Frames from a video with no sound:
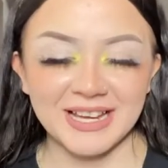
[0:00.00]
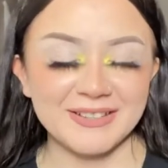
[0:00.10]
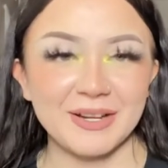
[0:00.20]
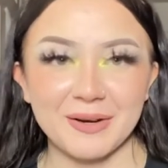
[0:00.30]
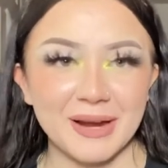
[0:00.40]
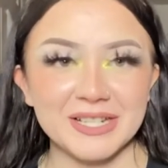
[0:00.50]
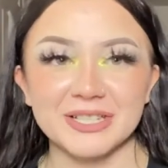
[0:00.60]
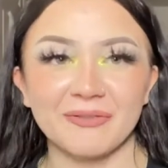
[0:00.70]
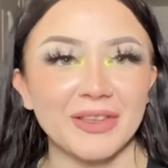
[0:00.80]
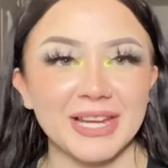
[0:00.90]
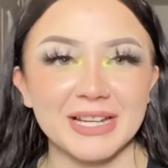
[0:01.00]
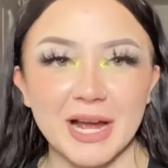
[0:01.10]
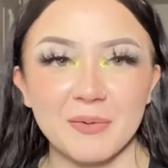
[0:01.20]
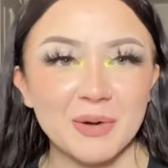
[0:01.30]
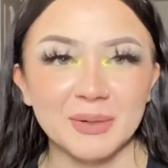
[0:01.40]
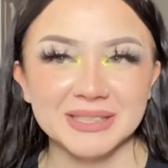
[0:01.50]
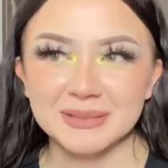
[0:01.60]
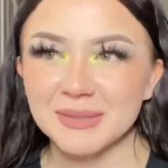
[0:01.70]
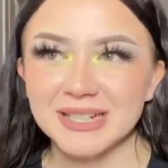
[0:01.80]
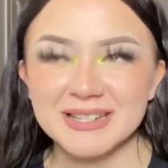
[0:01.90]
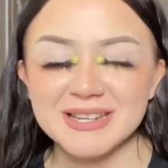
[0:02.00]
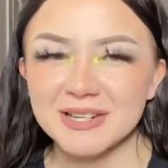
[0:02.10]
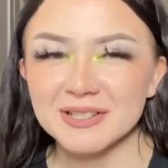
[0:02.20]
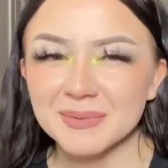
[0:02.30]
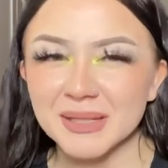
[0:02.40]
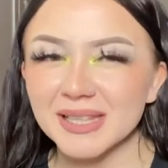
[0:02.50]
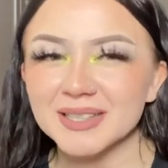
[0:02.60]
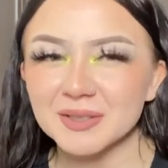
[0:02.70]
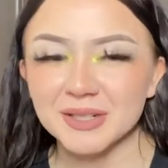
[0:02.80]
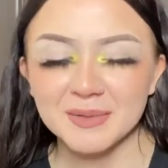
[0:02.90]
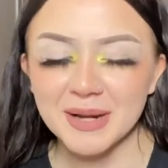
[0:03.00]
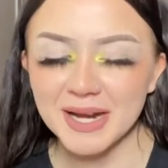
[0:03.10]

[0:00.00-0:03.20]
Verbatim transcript: I don't know. I just feel like I wouldn't want somebody to touch something that's going on my